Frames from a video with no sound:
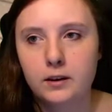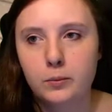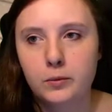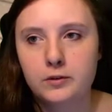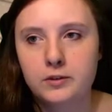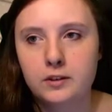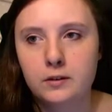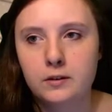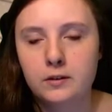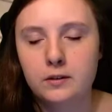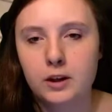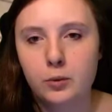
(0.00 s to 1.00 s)

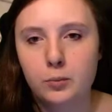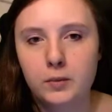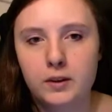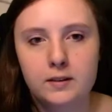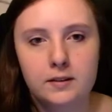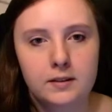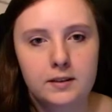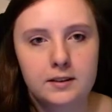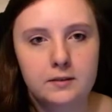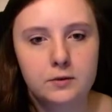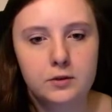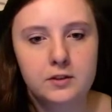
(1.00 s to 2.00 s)
musical equipment
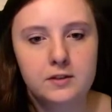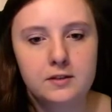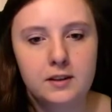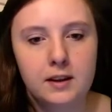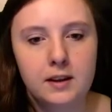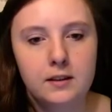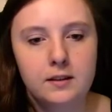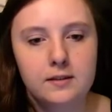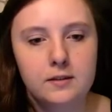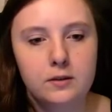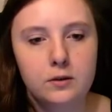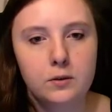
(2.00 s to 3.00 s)
is for sale,
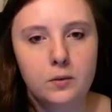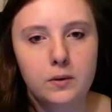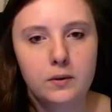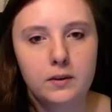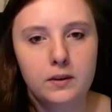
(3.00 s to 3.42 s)
so